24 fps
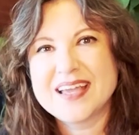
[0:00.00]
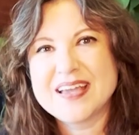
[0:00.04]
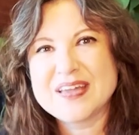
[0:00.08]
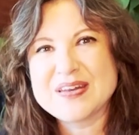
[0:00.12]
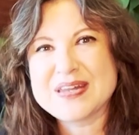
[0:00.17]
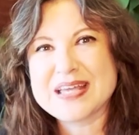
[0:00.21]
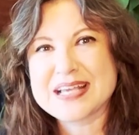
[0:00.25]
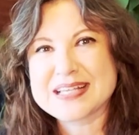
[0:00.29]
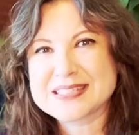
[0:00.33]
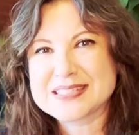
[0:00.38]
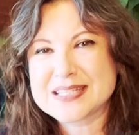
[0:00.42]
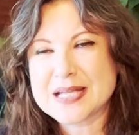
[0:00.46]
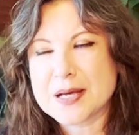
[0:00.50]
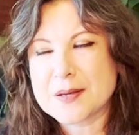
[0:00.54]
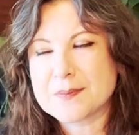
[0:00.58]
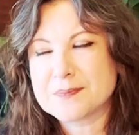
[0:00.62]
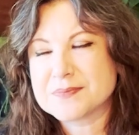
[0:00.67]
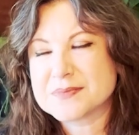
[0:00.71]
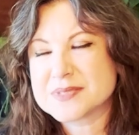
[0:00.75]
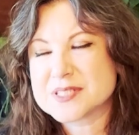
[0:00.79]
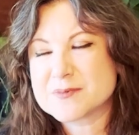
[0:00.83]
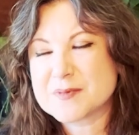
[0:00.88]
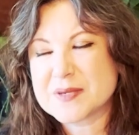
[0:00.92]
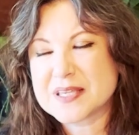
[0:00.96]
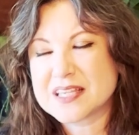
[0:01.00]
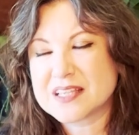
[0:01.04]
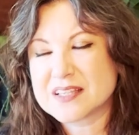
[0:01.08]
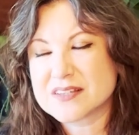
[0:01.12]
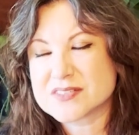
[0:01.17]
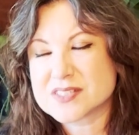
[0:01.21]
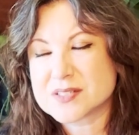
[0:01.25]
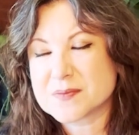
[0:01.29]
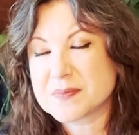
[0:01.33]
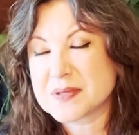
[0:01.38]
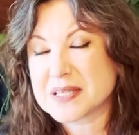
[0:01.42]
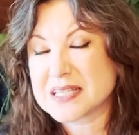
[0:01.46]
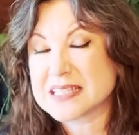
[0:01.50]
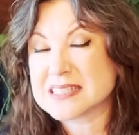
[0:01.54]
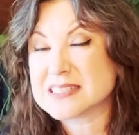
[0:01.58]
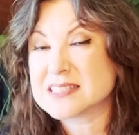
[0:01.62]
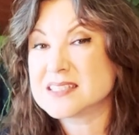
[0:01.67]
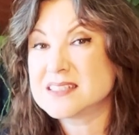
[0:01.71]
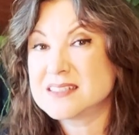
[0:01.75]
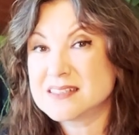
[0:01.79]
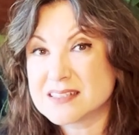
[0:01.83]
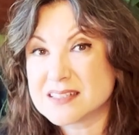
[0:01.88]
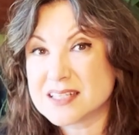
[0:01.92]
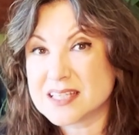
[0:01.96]
Next up, speaking of something that
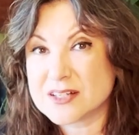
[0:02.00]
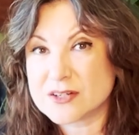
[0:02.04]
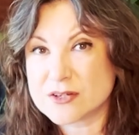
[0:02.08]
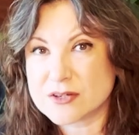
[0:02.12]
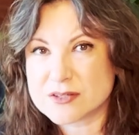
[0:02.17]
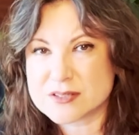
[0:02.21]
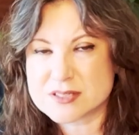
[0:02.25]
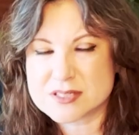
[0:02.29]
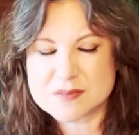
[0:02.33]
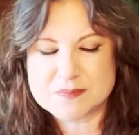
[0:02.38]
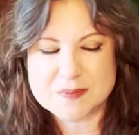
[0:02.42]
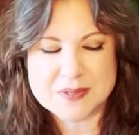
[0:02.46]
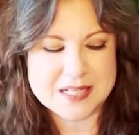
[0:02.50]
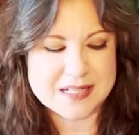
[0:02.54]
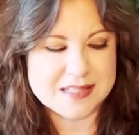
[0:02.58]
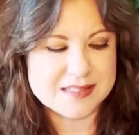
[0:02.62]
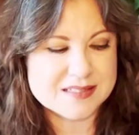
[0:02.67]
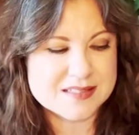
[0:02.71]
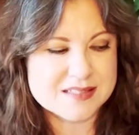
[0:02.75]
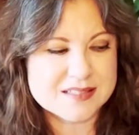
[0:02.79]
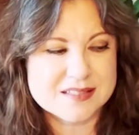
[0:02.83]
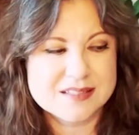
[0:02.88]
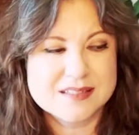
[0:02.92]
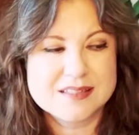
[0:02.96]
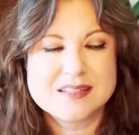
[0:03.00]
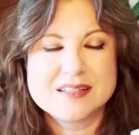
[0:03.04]
didn't hit all the spots,